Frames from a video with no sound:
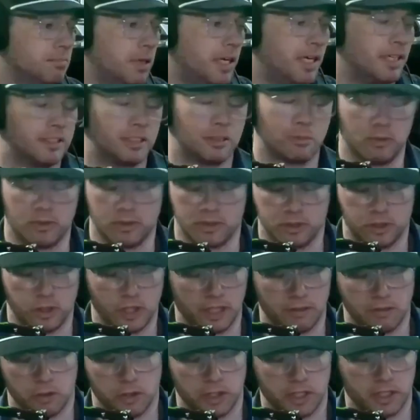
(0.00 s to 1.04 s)
impossible to
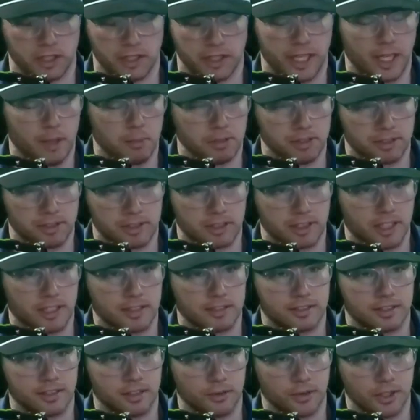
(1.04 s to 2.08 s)
drive around Annapolis and
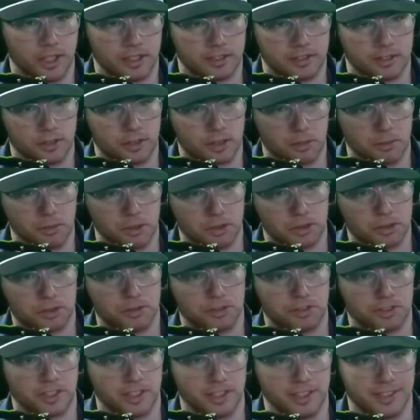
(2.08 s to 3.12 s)
not see a Rosso
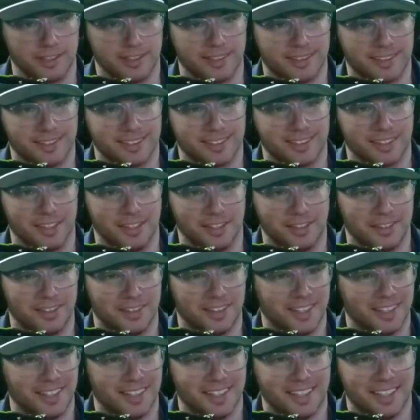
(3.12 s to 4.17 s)
commercial sign.
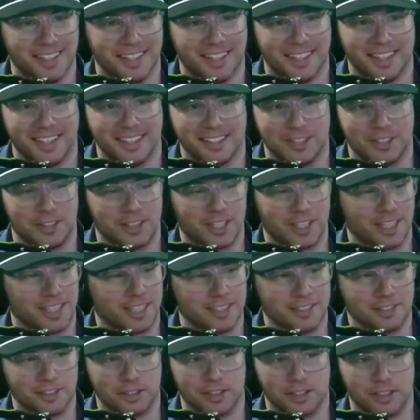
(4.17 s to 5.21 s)
So you
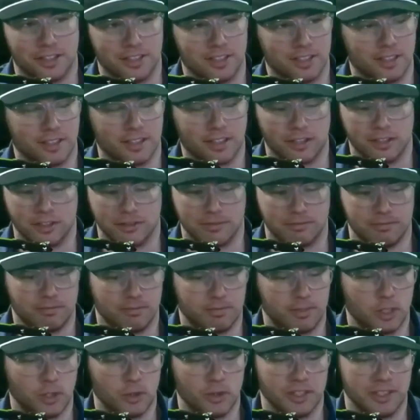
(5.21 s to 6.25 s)
guys are
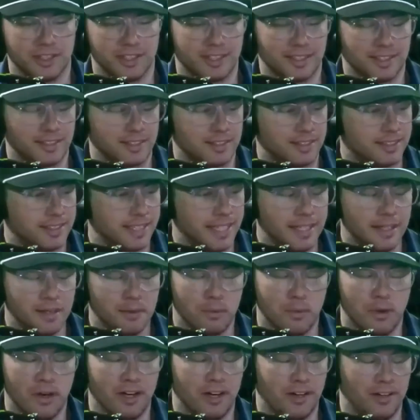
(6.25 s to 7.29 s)
doing
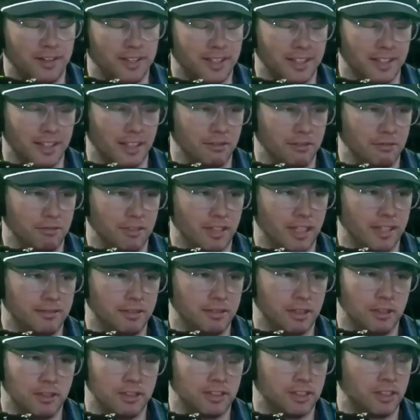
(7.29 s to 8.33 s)
damn well. And
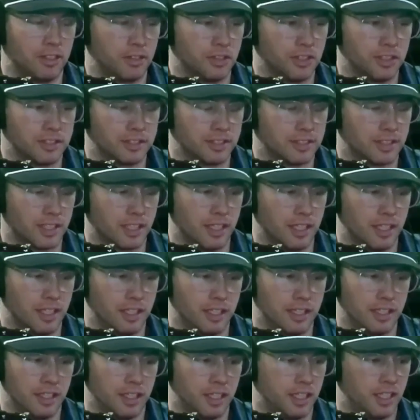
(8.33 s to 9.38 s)
I've always noticed,
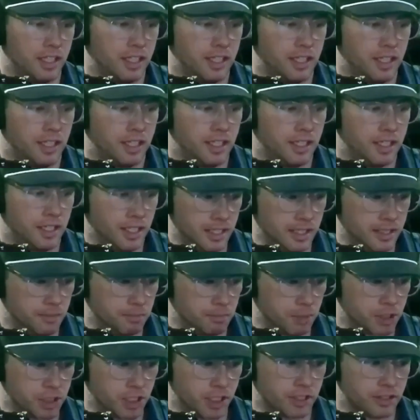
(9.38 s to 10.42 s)

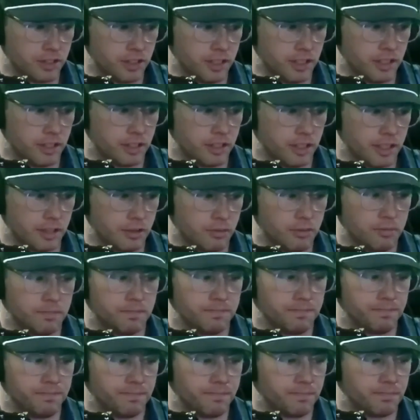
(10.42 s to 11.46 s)
particularly in
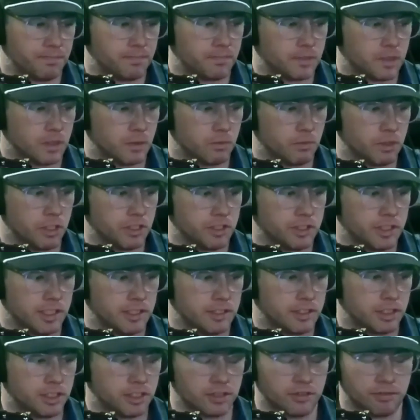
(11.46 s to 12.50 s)
real
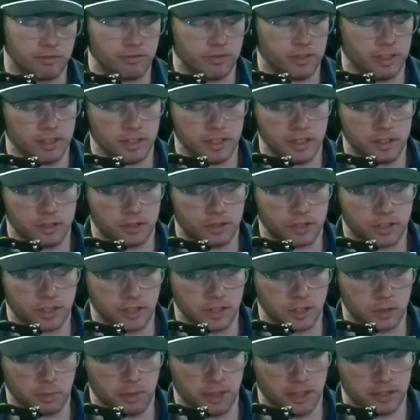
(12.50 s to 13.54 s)
estate's just an
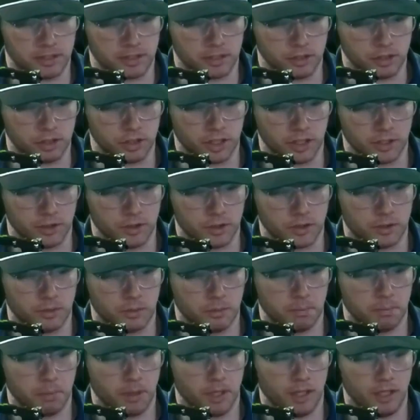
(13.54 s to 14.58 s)
interesting space in
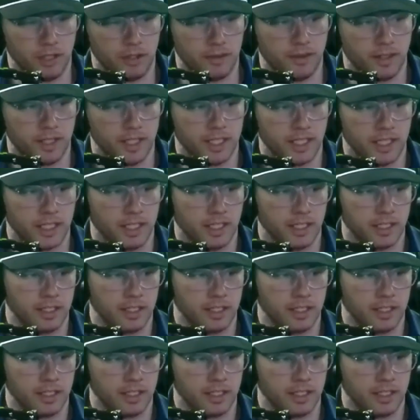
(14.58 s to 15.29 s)
general. But